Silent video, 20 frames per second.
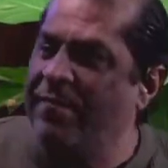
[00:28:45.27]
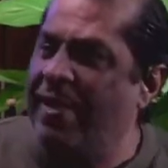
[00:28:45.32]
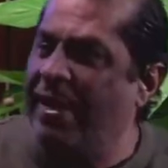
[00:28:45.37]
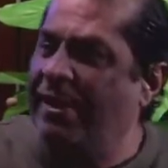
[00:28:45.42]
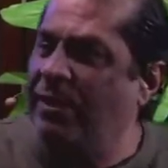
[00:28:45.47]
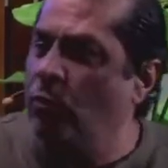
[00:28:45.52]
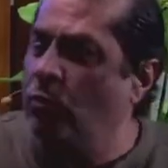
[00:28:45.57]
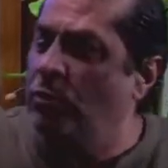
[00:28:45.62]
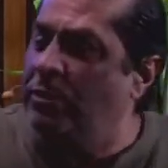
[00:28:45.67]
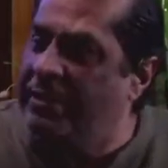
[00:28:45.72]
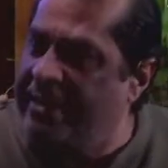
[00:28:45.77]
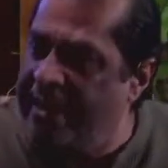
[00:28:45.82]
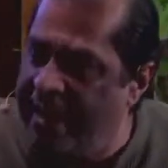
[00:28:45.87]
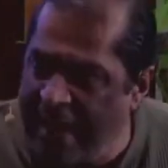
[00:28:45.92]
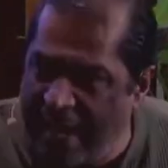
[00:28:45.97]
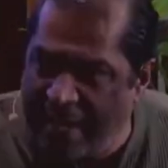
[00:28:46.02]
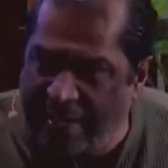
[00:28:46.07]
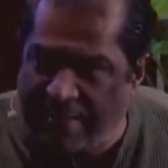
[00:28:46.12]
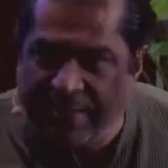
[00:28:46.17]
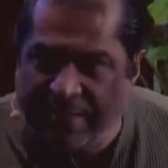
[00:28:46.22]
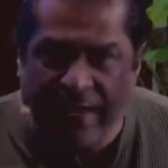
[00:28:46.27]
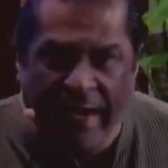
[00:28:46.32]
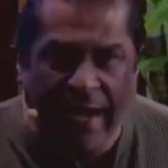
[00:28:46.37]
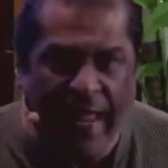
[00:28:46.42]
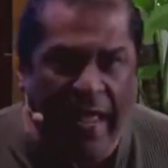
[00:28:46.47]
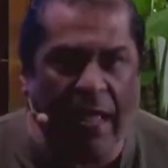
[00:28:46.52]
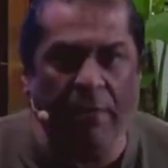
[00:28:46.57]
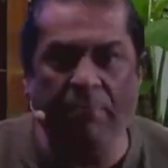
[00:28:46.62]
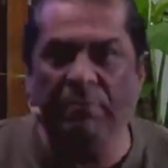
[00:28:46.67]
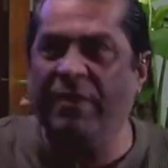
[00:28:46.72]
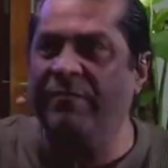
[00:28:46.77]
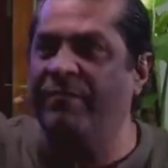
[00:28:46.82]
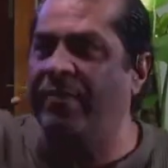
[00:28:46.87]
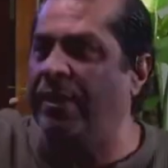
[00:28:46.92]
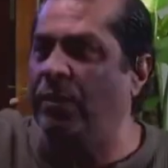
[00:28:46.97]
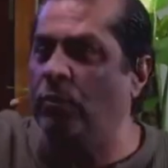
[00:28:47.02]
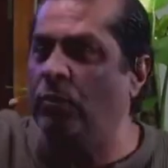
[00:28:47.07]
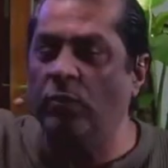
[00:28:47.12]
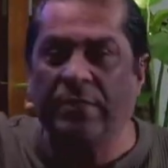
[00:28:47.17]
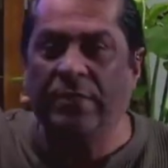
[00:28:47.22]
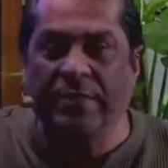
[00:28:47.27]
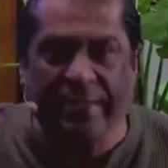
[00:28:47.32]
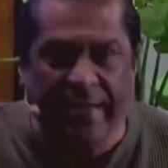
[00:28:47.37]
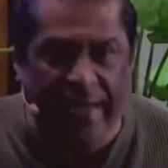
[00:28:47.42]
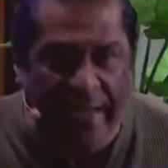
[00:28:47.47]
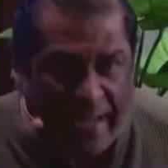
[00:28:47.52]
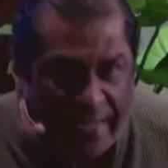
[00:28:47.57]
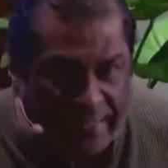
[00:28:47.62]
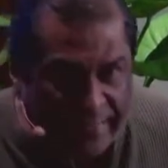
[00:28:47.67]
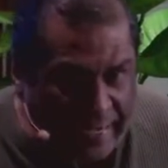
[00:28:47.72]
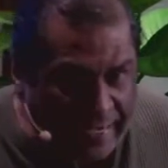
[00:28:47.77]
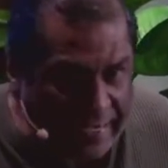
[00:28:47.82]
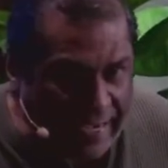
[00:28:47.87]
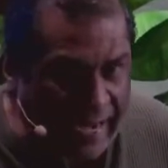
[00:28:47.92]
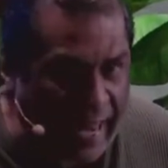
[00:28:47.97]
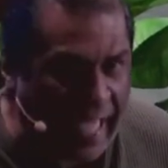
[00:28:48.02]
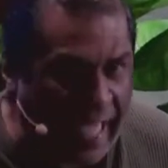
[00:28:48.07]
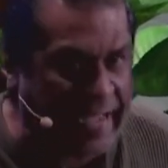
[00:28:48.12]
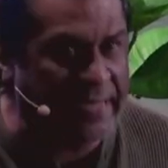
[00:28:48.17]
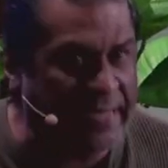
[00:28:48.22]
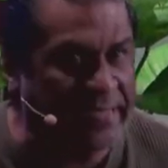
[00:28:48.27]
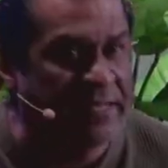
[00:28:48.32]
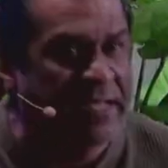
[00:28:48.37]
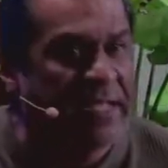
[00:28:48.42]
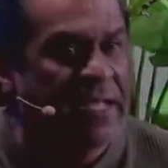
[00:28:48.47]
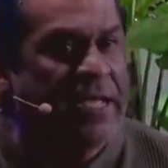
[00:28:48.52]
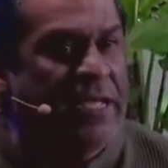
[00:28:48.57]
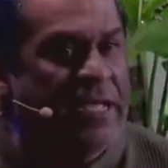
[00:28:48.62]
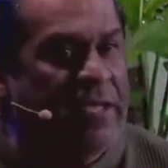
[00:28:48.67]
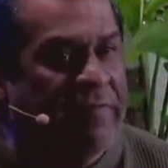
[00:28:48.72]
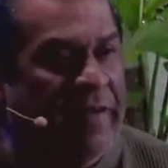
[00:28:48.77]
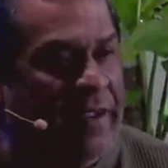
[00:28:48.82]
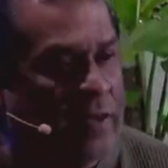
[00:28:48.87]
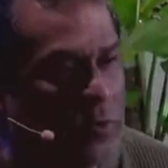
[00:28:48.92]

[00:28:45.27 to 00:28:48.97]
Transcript: I don't take the lamp, if I don't take that light, if I